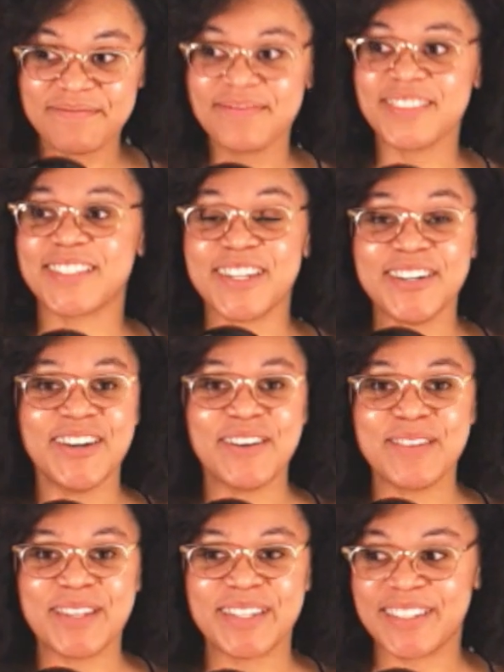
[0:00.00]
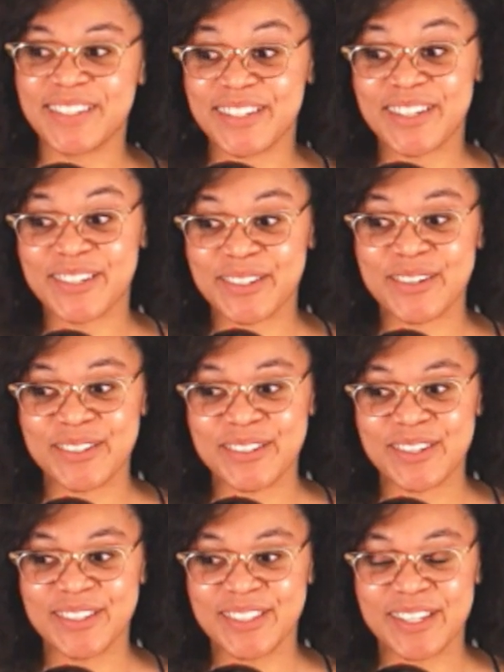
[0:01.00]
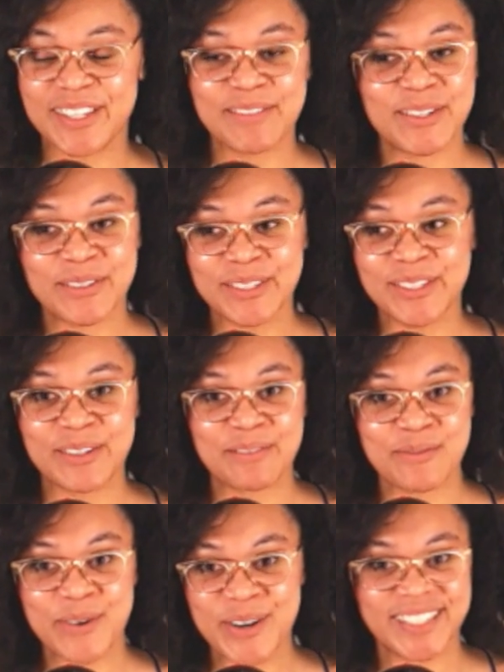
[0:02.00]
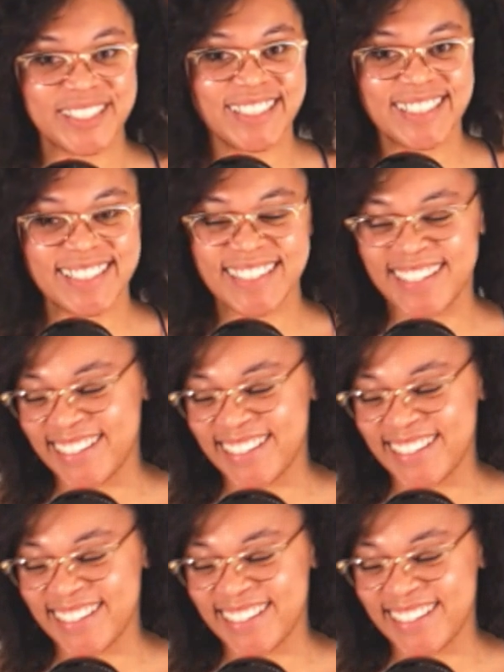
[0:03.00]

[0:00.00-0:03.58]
yo, I mean, in The Consultant, I mean, Christoph Waltz,